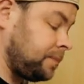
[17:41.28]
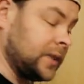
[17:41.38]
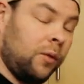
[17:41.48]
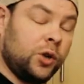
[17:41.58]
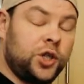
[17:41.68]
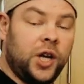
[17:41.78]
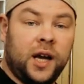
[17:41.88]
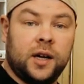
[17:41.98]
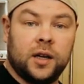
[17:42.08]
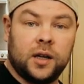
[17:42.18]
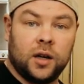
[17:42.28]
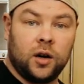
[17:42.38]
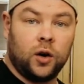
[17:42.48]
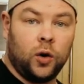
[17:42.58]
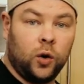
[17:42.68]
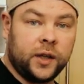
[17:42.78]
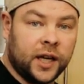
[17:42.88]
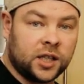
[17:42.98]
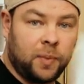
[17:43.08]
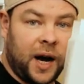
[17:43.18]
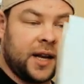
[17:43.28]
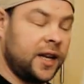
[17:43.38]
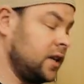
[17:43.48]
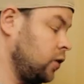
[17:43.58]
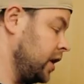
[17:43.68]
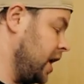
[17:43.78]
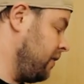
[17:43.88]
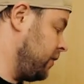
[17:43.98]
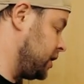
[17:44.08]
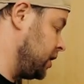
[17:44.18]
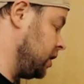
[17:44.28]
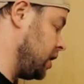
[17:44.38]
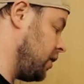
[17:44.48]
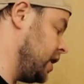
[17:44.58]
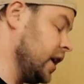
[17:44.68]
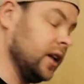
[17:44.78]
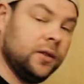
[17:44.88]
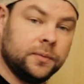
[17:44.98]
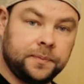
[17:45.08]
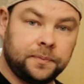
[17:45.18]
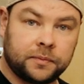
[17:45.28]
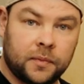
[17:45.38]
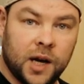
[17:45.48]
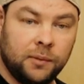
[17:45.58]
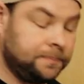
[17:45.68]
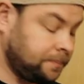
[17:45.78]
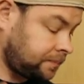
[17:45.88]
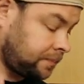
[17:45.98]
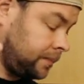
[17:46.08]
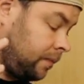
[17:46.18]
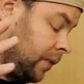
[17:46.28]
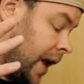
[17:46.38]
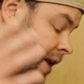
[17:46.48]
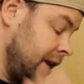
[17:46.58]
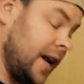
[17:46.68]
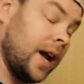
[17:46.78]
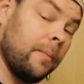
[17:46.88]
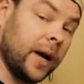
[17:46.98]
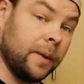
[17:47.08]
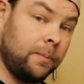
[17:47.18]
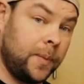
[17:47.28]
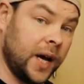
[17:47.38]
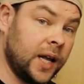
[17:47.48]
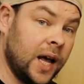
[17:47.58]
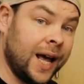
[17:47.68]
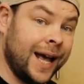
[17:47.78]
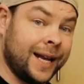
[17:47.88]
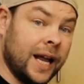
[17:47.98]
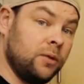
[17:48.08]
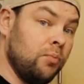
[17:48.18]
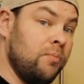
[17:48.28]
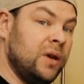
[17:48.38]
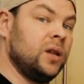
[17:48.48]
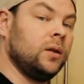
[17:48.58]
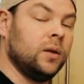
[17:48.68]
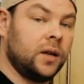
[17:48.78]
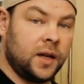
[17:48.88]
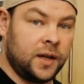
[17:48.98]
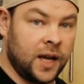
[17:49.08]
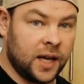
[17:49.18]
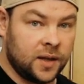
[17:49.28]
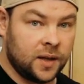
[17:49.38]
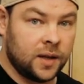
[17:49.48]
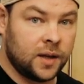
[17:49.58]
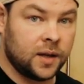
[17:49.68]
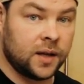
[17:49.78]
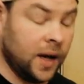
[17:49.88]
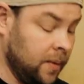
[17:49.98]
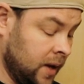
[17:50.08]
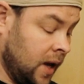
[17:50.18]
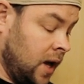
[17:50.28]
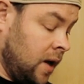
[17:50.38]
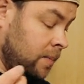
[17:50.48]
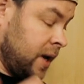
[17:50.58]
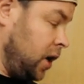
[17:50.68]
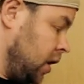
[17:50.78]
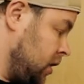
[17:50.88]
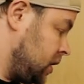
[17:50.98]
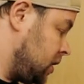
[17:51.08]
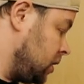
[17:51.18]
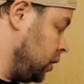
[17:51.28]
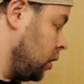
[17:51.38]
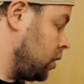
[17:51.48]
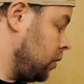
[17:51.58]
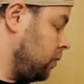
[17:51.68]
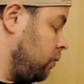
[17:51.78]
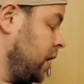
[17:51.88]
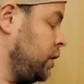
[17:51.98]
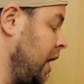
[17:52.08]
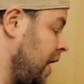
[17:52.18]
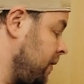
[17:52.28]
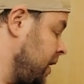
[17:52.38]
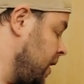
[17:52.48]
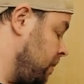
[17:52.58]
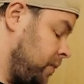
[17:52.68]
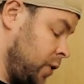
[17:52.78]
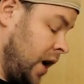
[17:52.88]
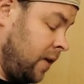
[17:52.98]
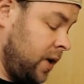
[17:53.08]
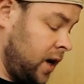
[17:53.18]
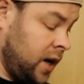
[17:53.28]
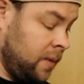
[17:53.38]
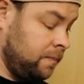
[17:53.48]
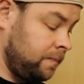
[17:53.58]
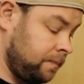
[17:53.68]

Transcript: I will check all the expiry date on every single ingredient. Yeah, and then I'm gonna pick that middle day. Yeah, because look, what do you have here? You have a